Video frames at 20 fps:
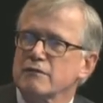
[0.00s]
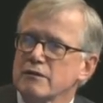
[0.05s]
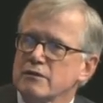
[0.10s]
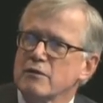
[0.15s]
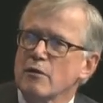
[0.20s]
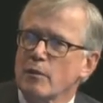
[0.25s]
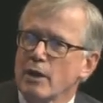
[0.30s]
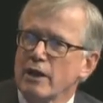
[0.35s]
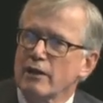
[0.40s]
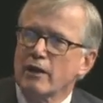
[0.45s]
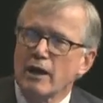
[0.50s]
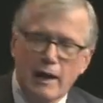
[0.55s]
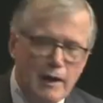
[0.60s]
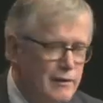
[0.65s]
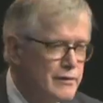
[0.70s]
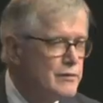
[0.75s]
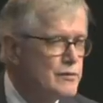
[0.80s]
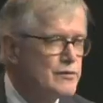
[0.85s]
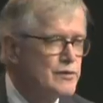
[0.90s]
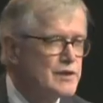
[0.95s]
no matter how
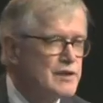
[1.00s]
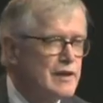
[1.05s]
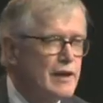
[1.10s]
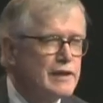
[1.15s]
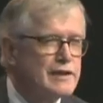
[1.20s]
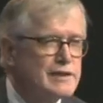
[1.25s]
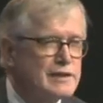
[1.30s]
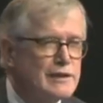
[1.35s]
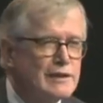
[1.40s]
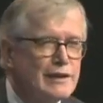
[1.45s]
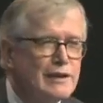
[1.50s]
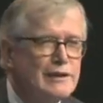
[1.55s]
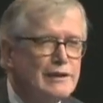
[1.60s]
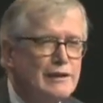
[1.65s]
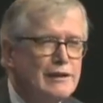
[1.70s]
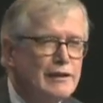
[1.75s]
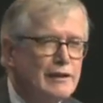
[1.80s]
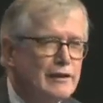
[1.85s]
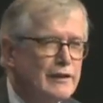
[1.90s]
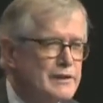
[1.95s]
you slice it,
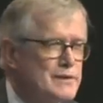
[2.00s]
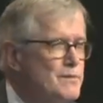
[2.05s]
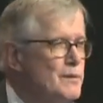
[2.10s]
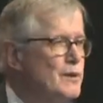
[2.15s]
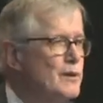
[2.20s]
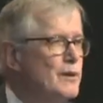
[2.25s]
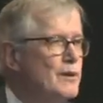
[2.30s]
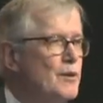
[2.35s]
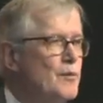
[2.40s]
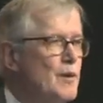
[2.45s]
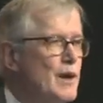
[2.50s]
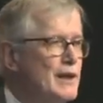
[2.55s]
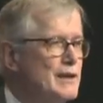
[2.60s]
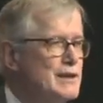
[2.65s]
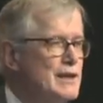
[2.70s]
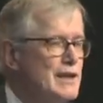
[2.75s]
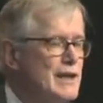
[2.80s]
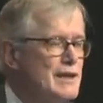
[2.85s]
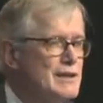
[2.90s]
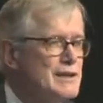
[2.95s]
unless we're going to go back
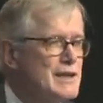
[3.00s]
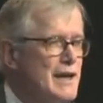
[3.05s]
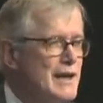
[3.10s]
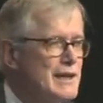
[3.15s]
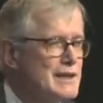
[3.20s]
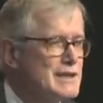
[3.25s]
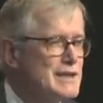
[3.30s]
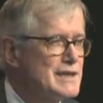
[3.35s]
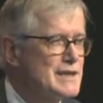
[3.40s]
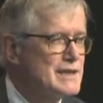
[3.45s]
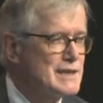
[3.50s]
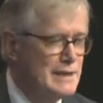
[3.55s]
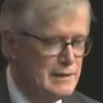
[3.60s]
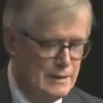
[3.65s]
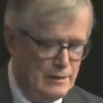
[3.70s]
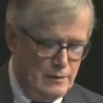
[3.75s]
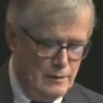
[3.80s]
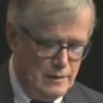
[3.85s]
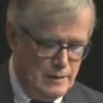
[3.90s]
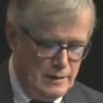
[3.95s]
to head taxes,
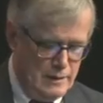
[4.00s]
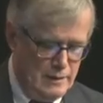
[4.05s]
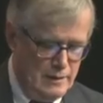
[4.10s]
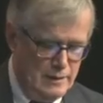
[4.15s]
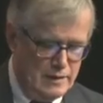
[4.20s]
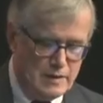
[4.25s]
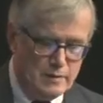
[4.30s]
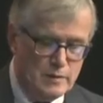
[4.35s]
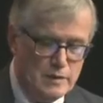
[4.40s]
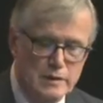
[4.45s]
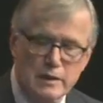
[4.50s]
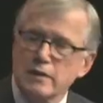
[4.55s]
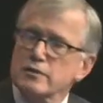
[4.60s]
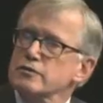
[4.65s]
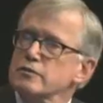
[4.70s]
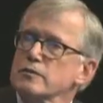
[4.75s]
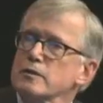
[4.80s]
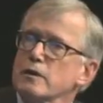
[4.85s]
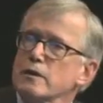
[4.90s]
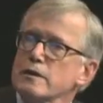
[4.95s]
there's a
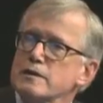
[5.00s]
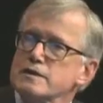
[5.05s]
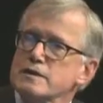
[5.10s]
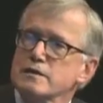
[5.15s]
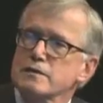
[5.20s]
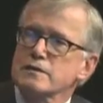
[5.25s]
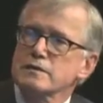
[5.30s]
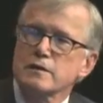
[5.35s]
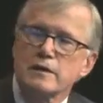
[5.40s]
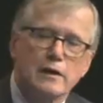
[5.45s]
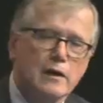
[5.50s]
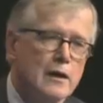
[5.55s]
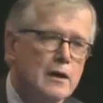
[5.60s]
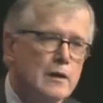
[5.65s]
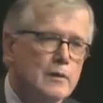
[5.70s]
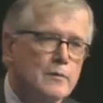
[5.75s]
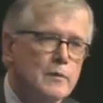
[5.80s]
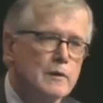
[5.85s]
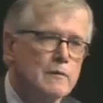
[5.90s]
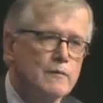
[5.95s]
substantial cost to the
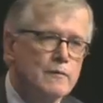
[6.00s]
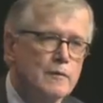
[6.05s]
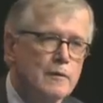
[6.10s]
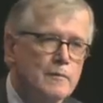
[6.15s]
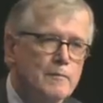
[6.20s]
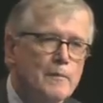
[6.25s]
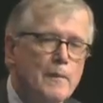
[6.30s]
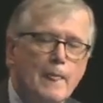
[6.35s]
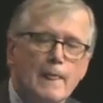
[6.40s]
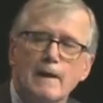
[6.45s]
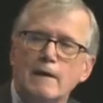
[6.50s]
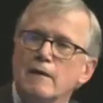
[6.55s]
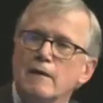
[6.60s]
economy from